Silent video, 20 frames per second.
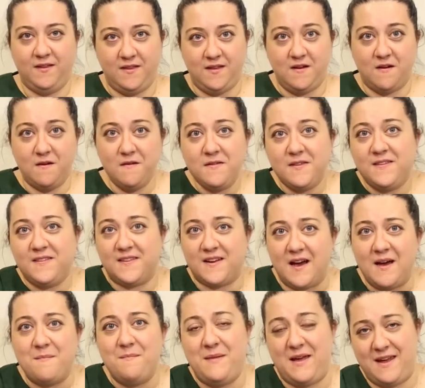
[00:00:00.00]
The Earth is
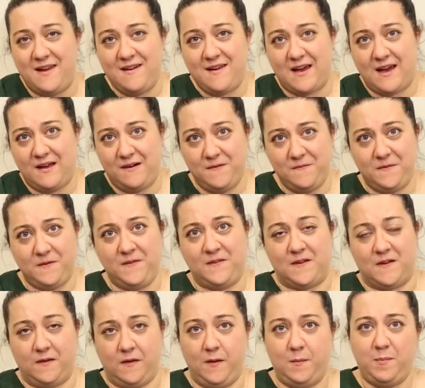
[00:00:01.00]
not made out of a
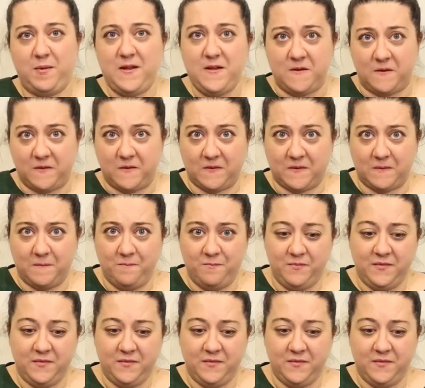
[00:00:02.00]
solid piece.